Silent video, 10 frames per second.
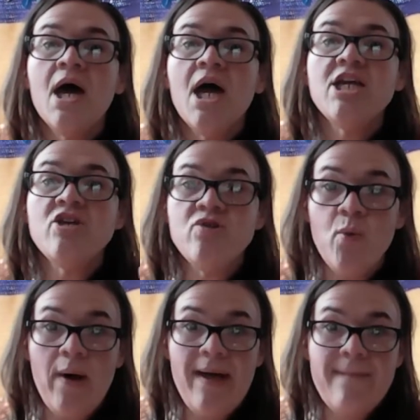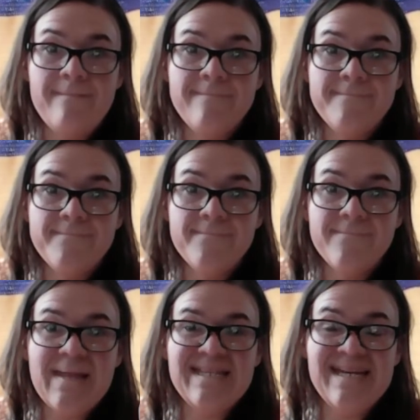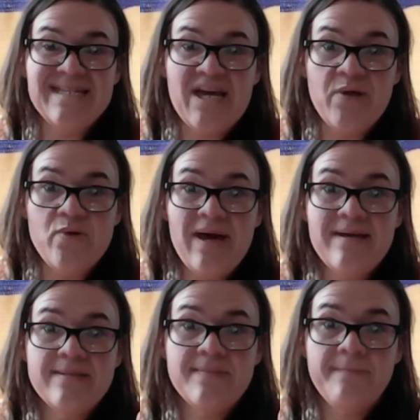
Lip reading: You know what? I'm not telling you guys.